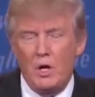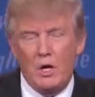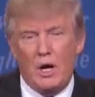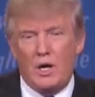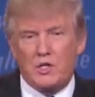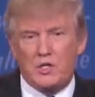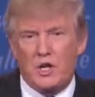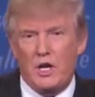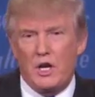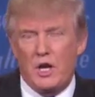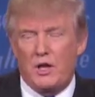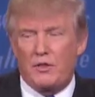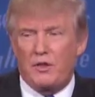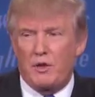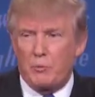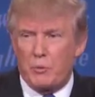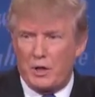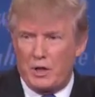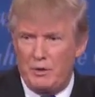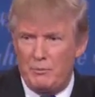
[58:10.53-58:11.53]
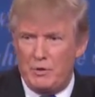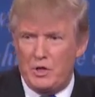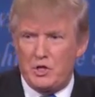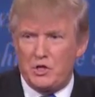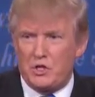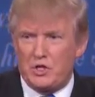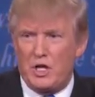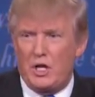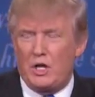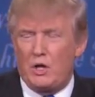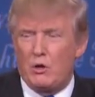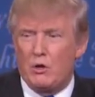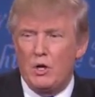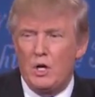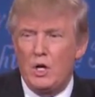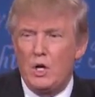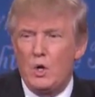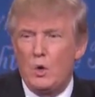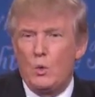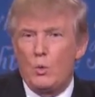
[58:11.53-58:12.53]
I say nothing. But let me just tell you,
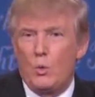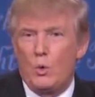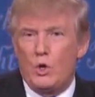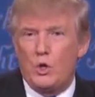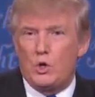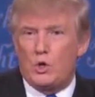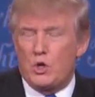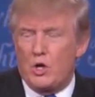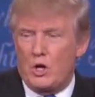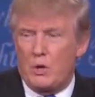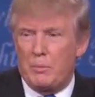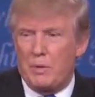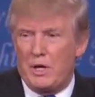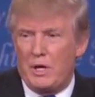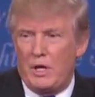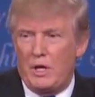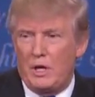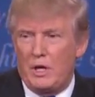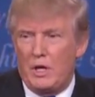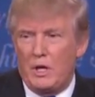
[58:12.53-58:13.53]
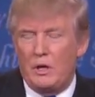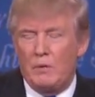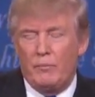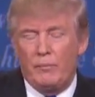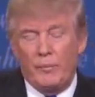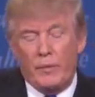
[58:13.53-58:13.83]
when you talk about healing,